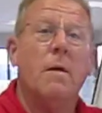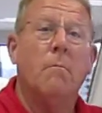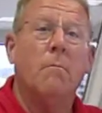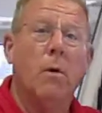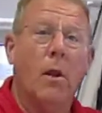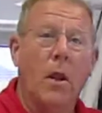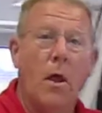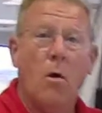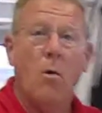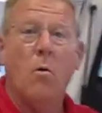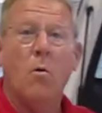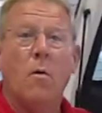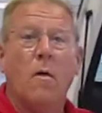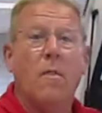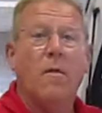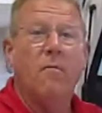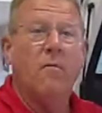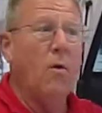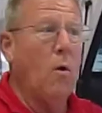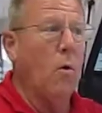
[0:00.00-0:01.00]
below
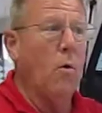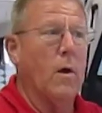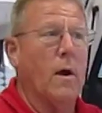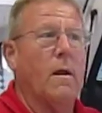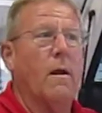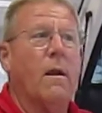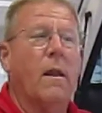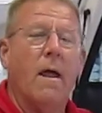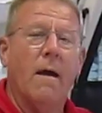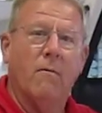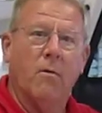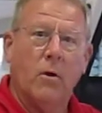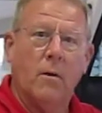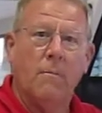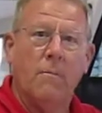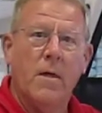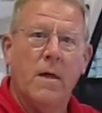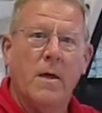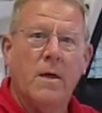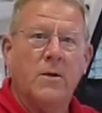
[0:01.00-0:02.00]
the floor level.
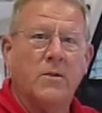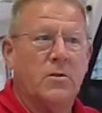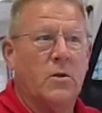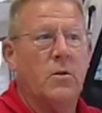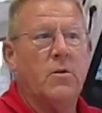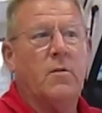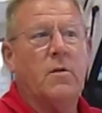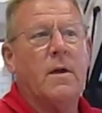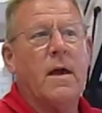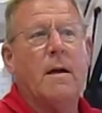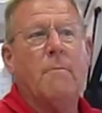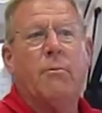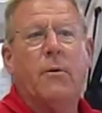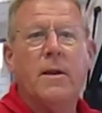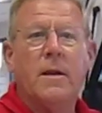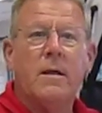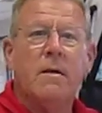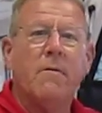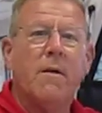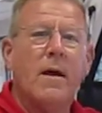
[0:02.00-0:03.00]
So you've got
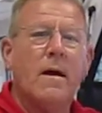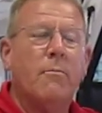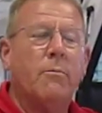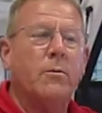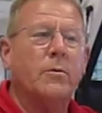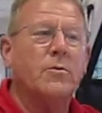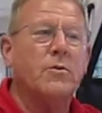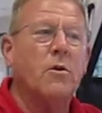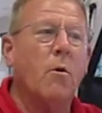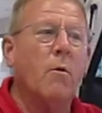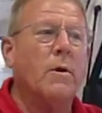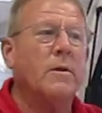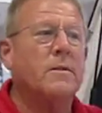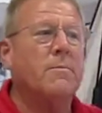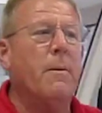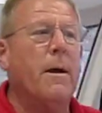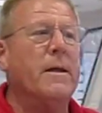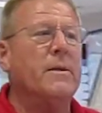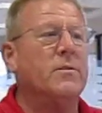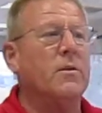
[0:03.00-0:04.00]
plenty of ample storage
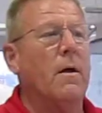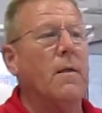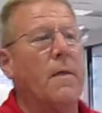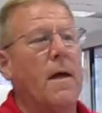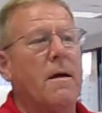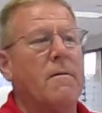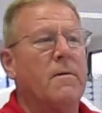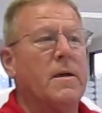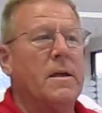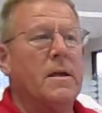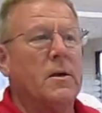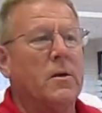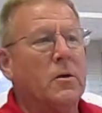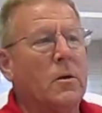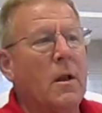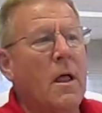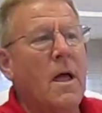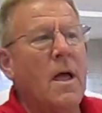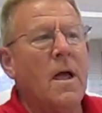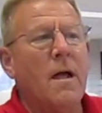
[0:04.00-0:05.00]
space on that
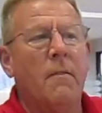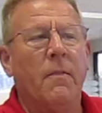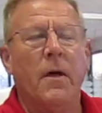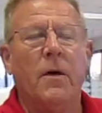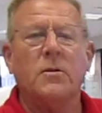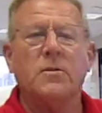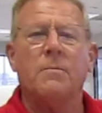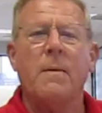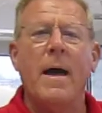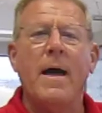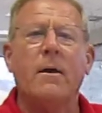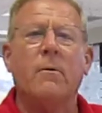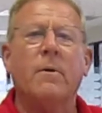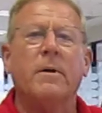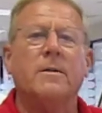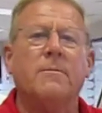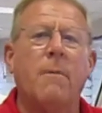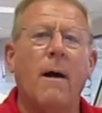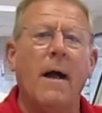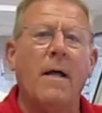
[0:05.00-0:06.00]
vehicle. Those
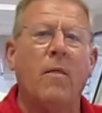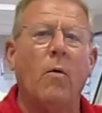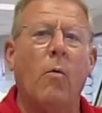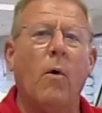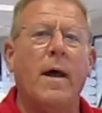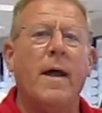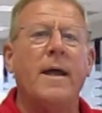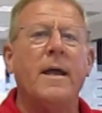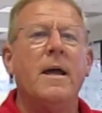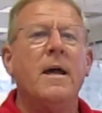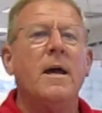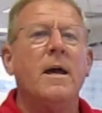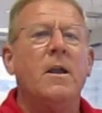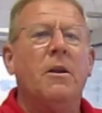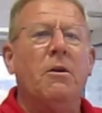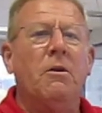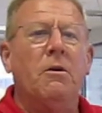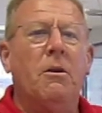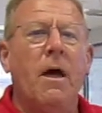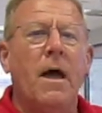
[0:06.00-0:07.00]
batteries, by the way,
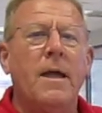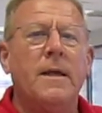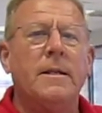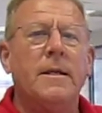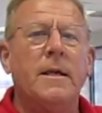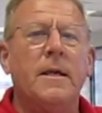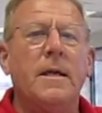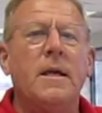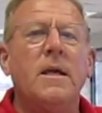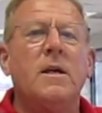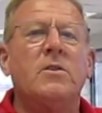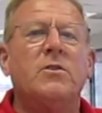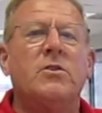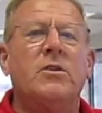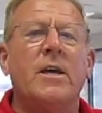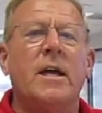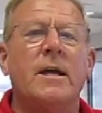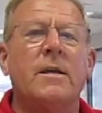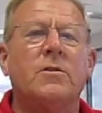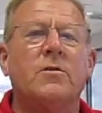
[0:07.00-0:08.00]

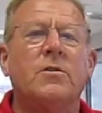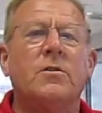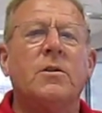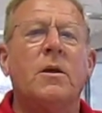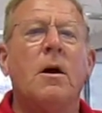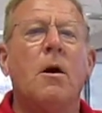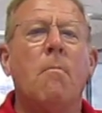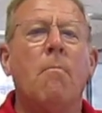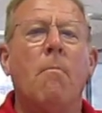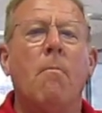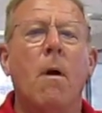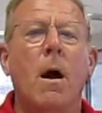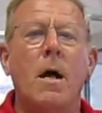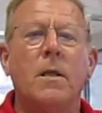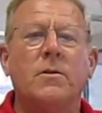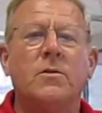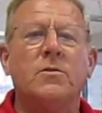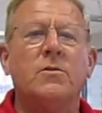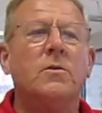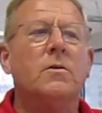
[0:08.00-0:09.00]
96
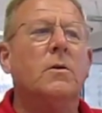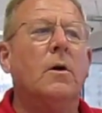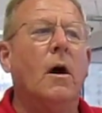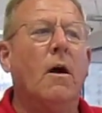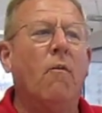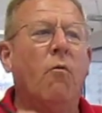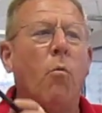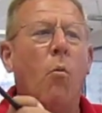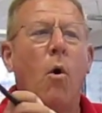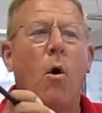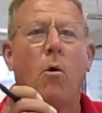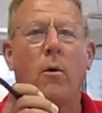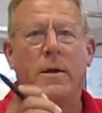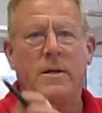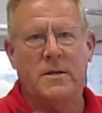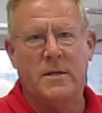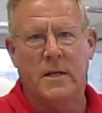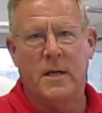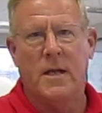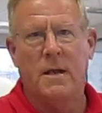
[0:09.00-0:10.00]
months of
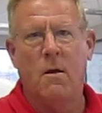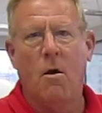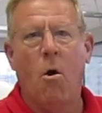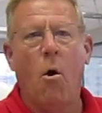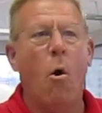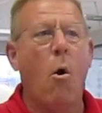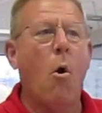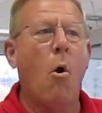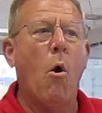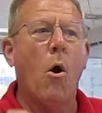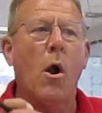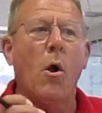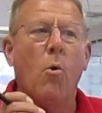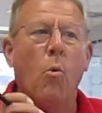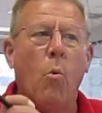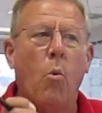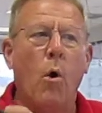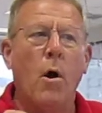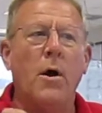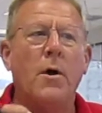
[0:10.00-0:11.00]
warranty, or
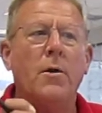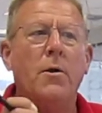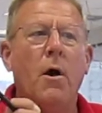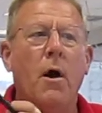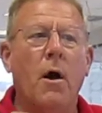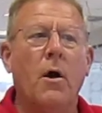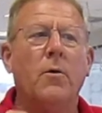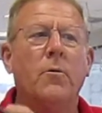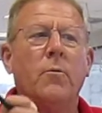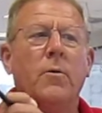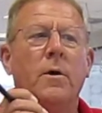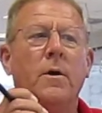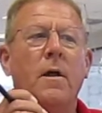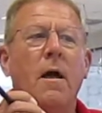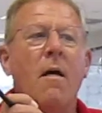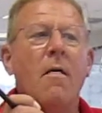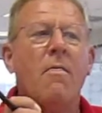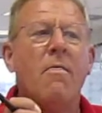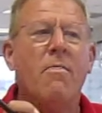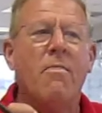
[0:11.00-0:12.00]

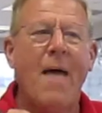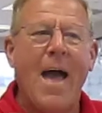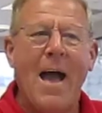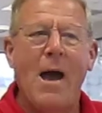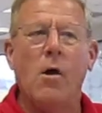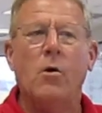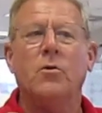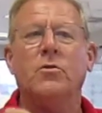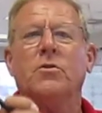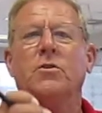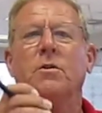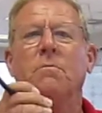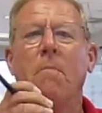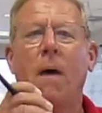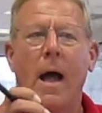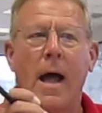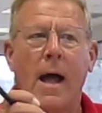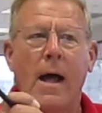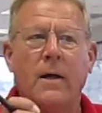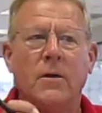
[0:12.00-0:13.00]
100,000
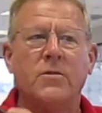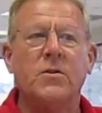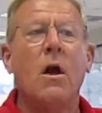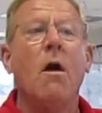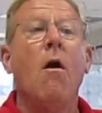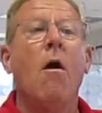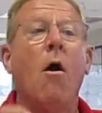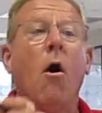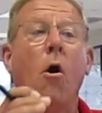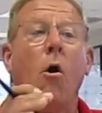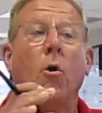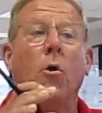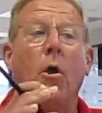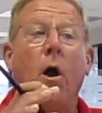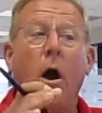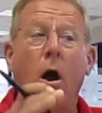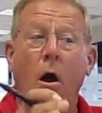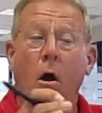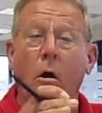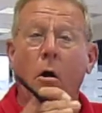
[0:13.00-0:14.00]
miles on
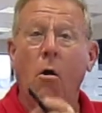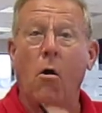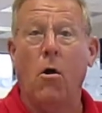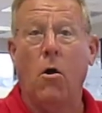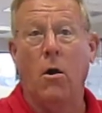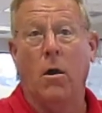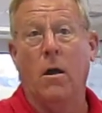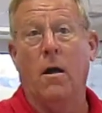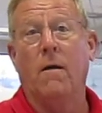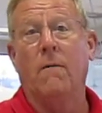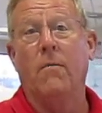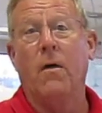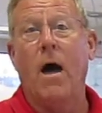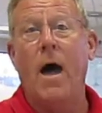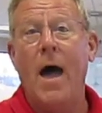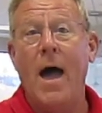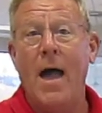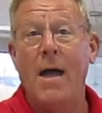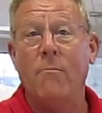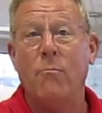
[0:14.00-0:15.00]
all of the
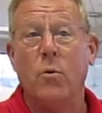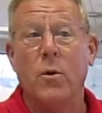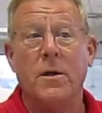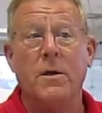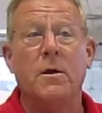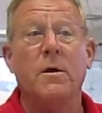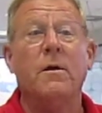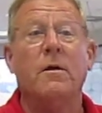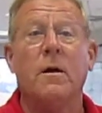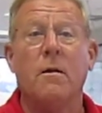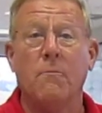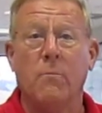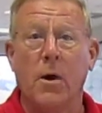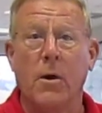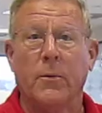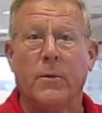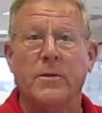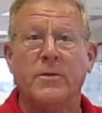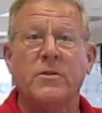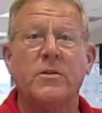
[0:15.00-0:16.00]
hybrid
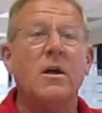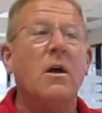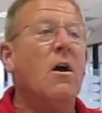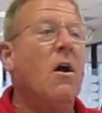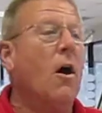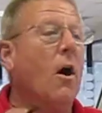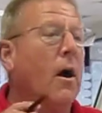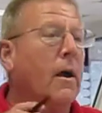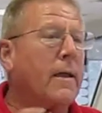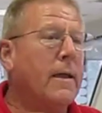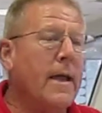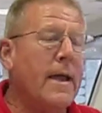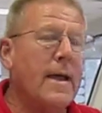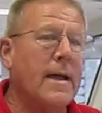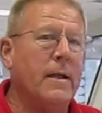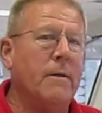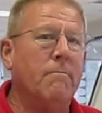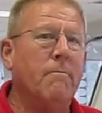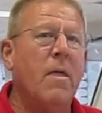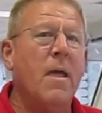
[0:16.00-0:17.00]
components.
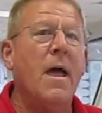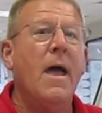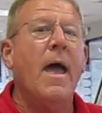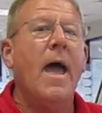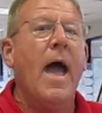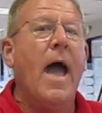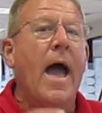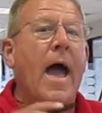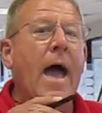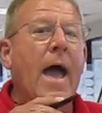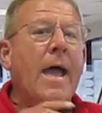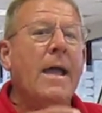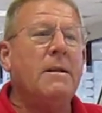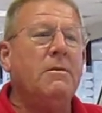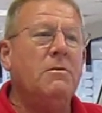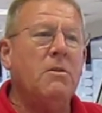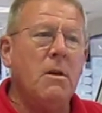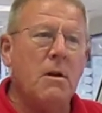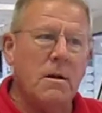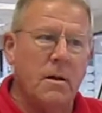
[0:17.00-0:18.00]
Again,
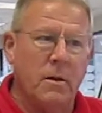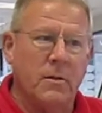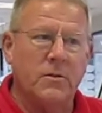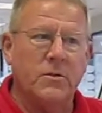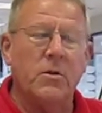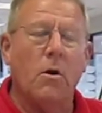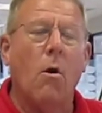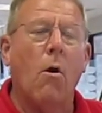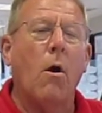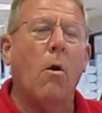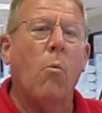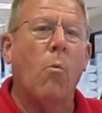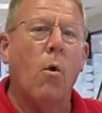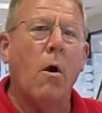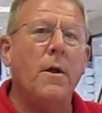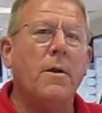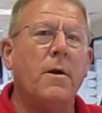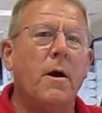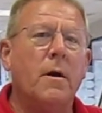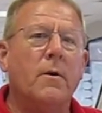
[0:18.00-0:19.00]
8 years or
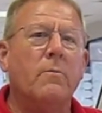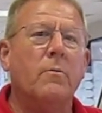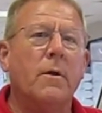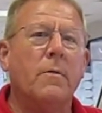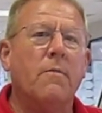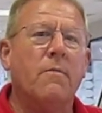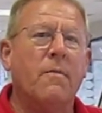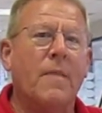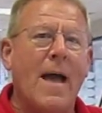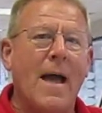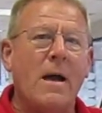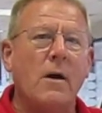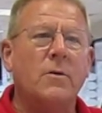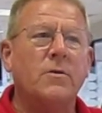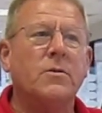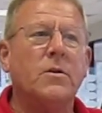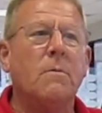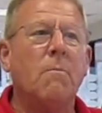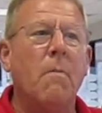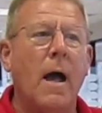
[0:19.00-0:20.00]

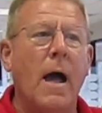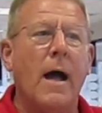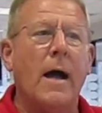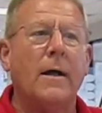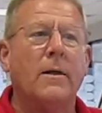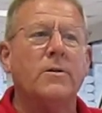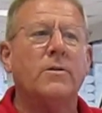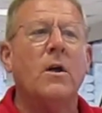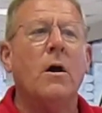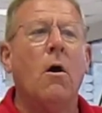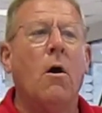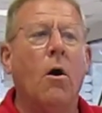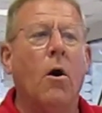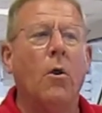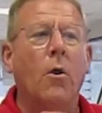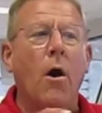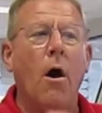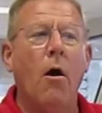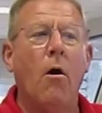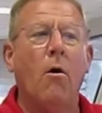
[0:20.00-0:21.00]
100,000 miles
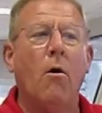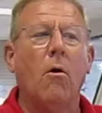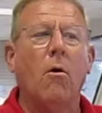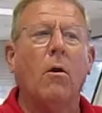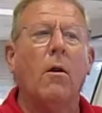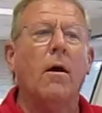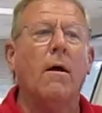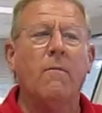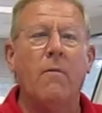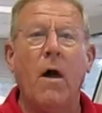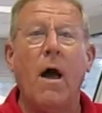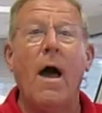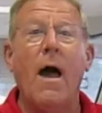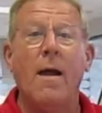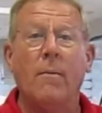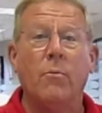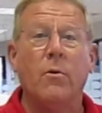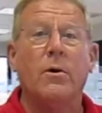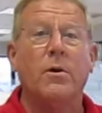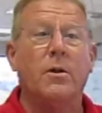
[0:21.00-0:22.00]
on all of the
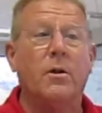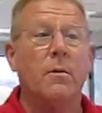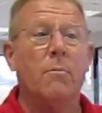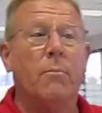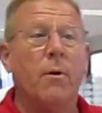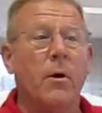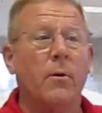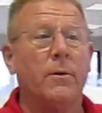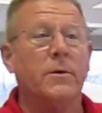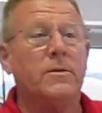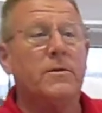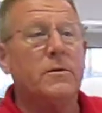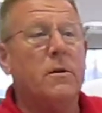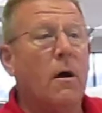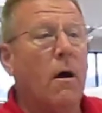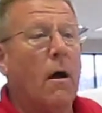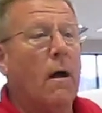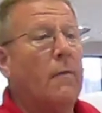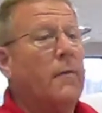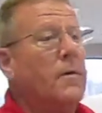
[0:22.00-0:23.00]
hybrid components on